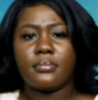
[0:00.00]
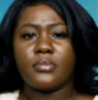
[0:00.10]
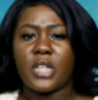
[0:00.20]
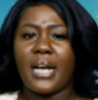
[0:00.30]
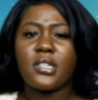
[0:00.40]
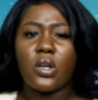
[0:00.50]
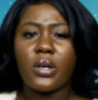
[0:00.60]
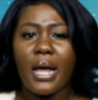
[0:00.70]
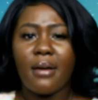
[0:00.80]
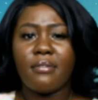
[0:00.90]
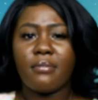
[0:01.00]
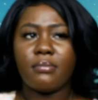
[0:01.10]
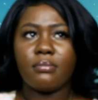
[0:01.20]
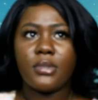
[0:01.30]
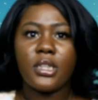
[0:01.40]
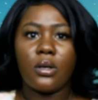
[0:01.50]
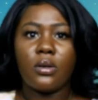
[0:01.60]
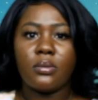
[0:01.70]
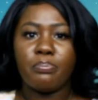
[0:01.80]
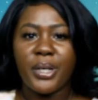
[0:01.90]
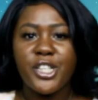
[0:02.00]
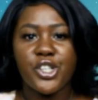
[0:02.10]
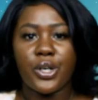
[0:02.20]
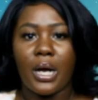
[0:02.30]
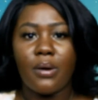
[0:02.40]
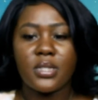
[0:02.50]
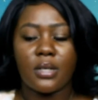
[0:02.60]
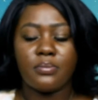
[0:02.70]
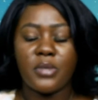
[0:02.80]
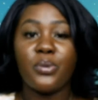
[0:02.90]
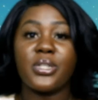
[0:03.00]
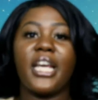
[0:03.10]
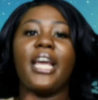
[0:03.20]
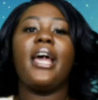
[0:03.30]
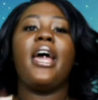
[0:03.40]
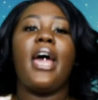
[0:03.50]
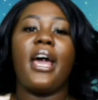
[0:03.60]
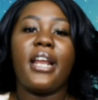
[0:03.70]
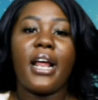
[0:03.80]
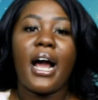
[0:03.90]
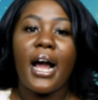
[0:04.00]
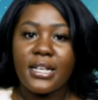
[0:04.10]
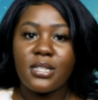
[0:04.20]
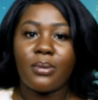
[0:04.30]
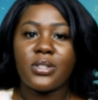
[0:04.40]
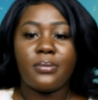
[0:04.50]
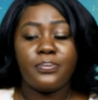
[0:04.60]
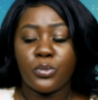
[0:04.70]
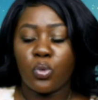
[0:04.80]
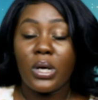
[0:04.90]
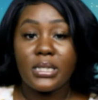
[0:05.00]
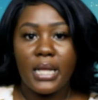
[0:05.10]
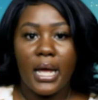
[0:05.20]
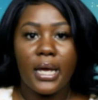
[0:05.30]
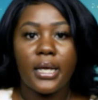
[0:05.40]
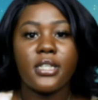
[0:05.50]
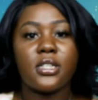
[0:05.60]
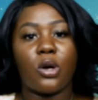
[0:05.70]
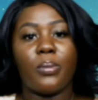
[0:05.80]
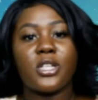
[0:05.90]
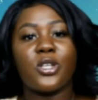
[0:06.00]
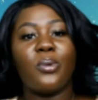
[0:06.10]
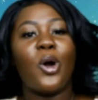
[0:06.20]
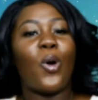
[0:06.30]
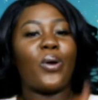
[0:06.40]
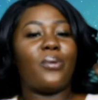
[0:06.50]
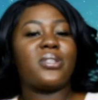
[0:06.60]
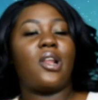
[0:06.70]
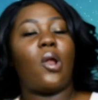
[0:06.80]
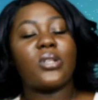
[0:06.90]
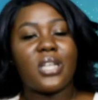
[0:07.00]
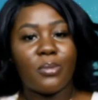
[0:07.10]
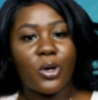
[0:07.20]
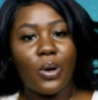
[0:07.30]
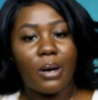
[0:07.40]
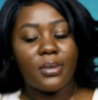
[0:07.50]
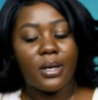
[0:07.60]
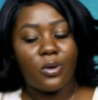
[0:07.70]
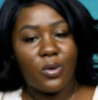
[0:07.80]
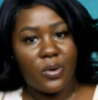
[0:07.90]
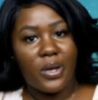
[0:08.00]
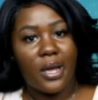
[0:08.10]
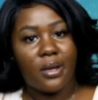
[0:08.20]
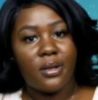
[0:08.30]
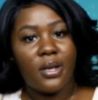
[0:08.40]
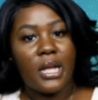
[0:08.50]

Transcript: I saw that, you know, picture. I was like, he was. And then I asked him, I was like, what's that? And he's talking about some, oh, that was a long time ago. I'm like, oh, okay.